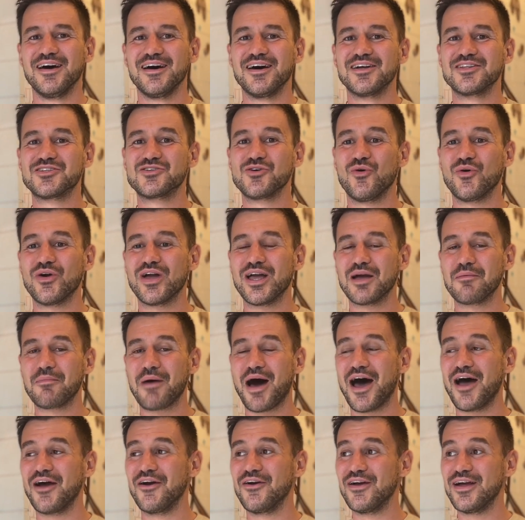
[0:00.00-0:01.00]
talking
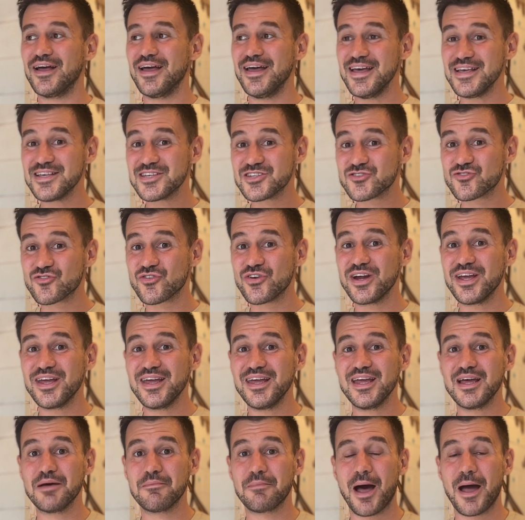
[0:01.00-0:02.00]
about
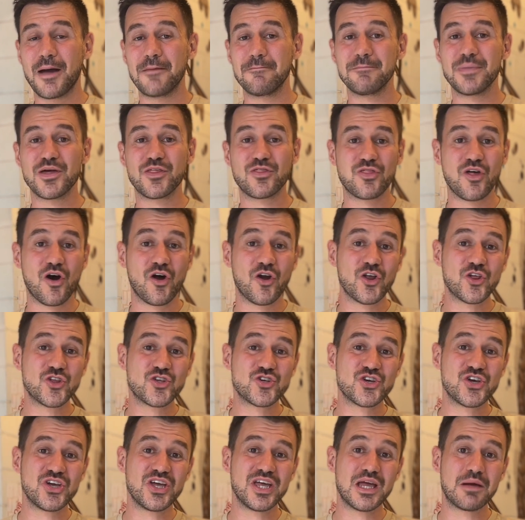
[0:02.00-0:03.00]
history, about
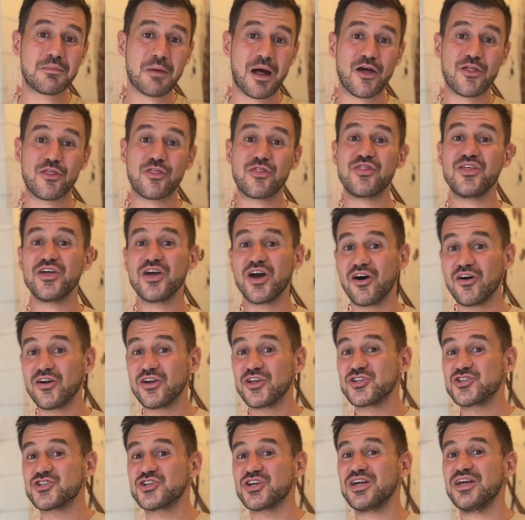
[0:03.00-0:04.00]
mythology, about
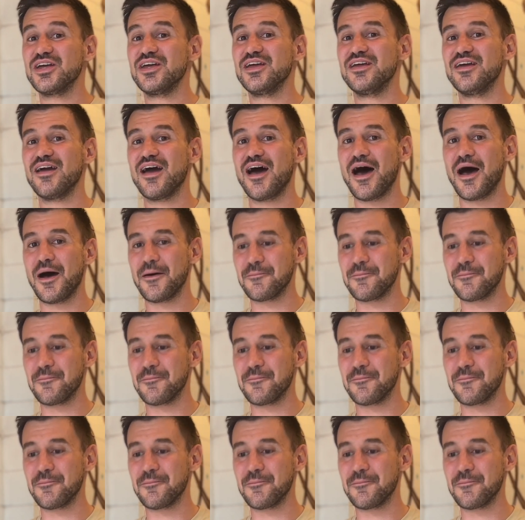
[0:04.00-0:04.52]
theology.